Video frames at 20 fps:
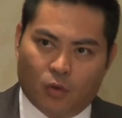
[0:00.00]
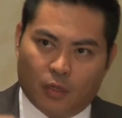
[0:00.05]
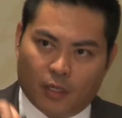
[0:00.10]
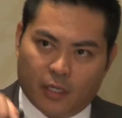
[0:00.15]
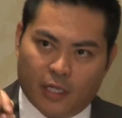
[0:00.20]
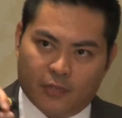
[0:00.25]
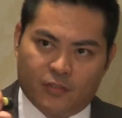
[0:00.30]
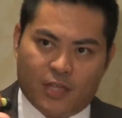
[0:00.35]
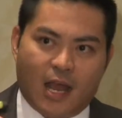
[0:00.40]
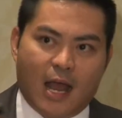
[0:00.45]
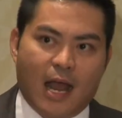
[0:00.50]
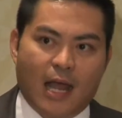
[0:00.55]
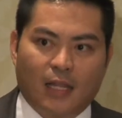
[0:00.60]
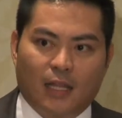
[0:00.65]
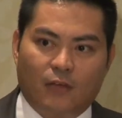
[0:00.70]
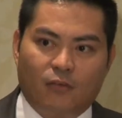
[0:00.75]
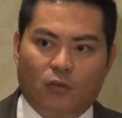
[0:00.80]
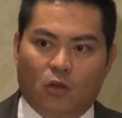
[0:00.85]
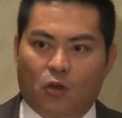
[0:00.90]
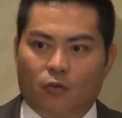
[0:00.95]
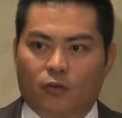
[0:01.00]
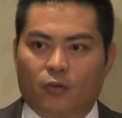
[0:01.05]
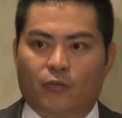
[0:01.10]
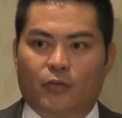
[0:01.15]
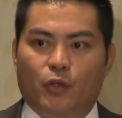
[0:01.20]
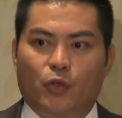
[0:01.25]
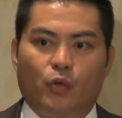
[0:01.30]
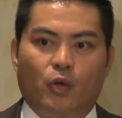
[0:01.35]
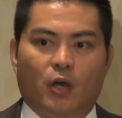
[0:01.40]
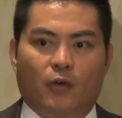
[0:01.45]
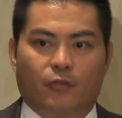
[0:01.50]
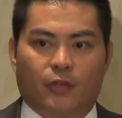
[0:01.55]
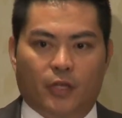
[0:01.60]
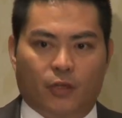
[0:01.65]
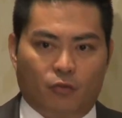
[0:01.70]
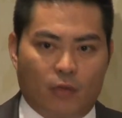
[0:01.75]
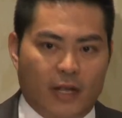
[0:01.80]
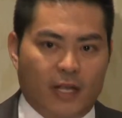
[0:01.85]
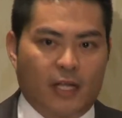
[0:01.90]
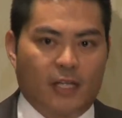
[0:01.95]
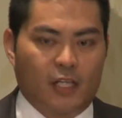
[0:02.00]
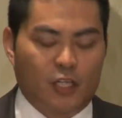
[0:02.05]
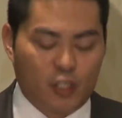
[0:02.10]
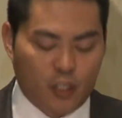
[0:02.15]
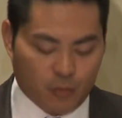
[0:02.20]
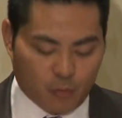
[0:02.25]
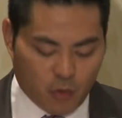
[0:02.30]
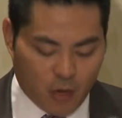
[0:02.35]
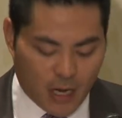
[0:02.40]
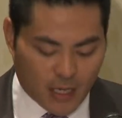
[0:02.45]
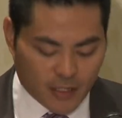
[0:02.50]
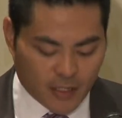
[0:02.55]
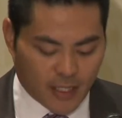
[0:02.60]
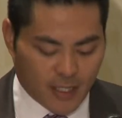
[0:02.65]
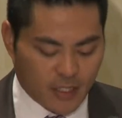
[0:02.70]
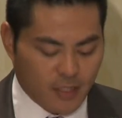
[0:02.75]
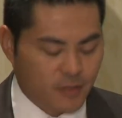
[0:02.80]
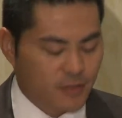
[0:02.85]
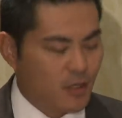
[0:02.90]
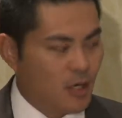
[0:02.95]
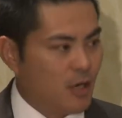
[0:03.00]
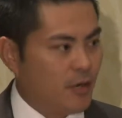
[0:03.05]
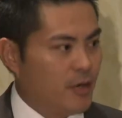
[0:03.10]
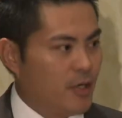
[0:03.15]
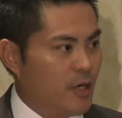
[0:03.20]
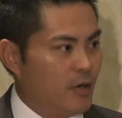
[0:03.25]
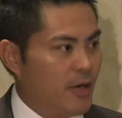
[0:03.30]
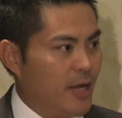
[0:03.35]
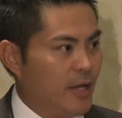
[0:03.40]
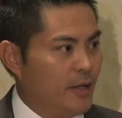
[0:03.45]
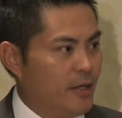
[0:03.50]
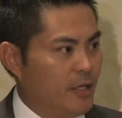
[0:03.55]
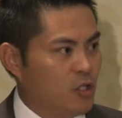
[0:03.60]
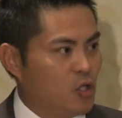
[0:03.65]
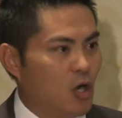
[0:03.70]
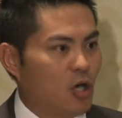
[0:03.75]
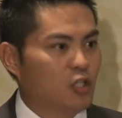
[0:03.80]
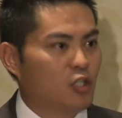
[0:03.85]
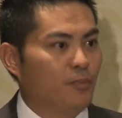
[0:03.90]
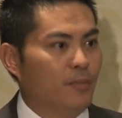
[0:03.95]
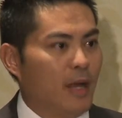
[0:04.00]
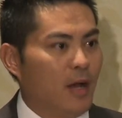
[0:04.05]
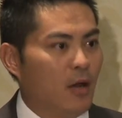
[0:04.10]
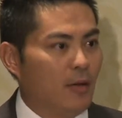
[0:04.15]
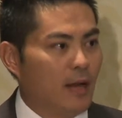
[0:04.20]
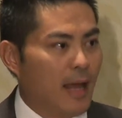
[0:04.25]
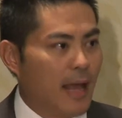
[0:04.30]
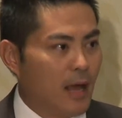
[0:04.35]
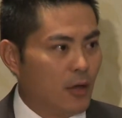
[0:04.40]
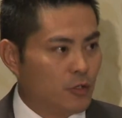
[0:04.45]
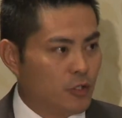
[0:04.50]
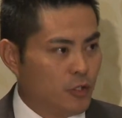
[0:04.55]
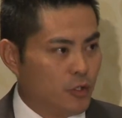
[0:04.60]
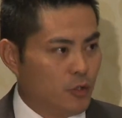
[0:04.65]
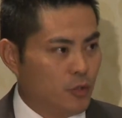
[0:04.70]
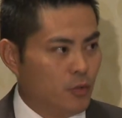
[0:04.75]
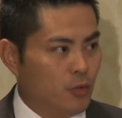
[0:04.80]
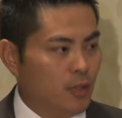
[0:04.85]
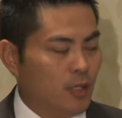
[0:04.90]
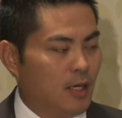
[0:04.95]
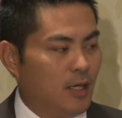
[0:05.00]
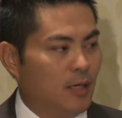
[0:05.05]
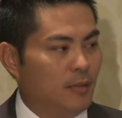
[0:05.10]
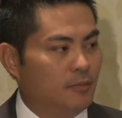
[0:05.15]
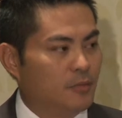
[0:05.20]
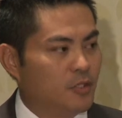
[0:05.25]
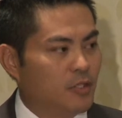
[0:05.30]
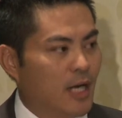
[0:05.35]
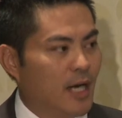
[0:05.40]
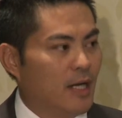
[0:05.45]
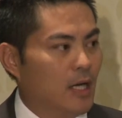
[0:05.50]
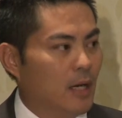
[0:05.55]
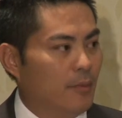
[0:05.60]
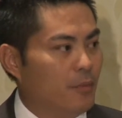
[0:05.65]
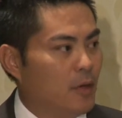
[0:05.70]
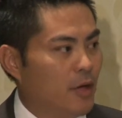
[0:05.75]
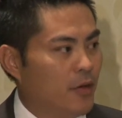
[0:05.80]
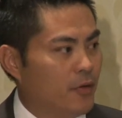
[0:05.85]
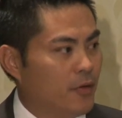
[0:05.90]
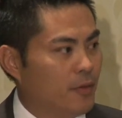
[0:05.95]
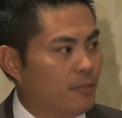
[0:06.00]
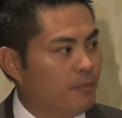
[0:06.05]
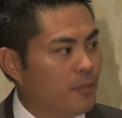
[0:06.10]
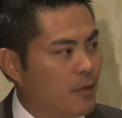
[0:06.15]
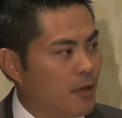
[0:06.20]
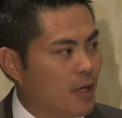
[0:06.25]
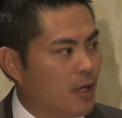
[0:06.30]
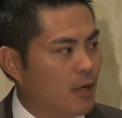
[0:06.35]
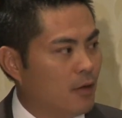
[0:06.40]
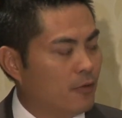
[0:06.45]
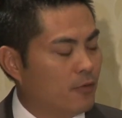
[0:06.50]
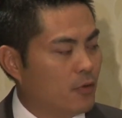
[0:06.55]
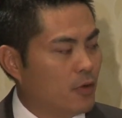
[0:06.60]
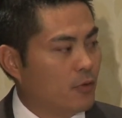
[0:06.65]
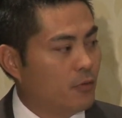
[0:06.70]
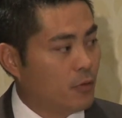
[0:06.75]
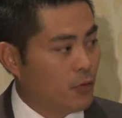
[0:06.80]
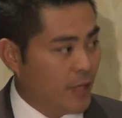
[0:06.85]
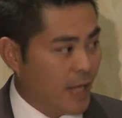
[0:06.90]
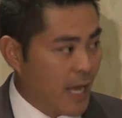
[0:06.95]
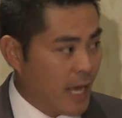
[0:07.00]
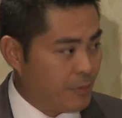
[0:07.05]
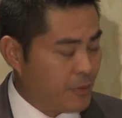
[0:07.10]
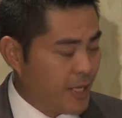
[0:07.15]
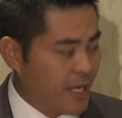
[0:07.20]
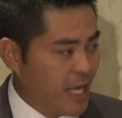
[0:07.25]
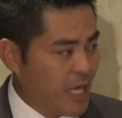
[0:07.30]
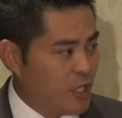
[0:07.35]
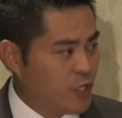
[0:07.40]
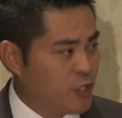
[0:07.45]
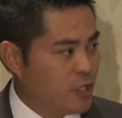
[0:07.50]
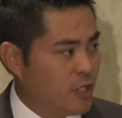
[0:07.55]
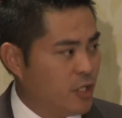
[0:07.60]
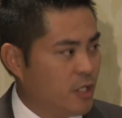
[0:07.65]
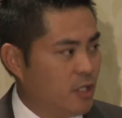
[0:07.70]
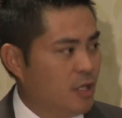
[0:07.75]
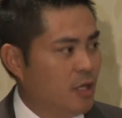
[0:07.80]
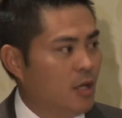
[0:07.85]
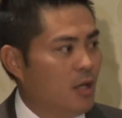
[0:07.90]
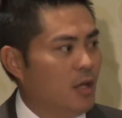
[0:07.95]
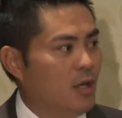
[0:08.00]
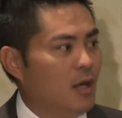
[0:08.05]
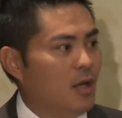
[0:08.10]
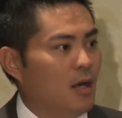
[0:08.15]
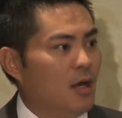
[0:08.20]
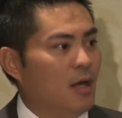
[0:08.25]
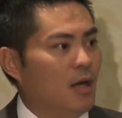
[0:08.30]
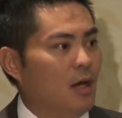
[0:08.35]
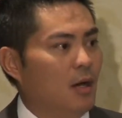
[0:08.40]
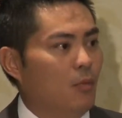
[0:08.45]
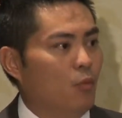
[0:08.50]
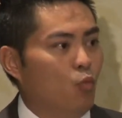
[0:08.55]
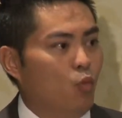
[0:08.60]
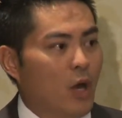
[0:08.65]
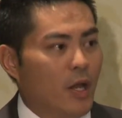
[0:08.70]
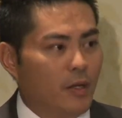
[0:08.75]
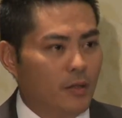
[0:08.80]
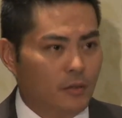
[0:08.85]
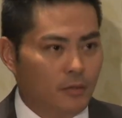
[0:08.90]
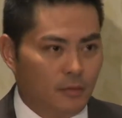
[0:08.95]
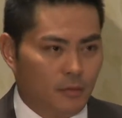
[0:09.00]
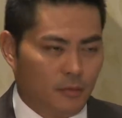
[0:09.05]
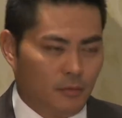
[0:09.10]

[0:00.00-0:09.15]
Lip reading: gives a high-level overview of the recognition process on their end. It talks about how to sign up on their for the application, when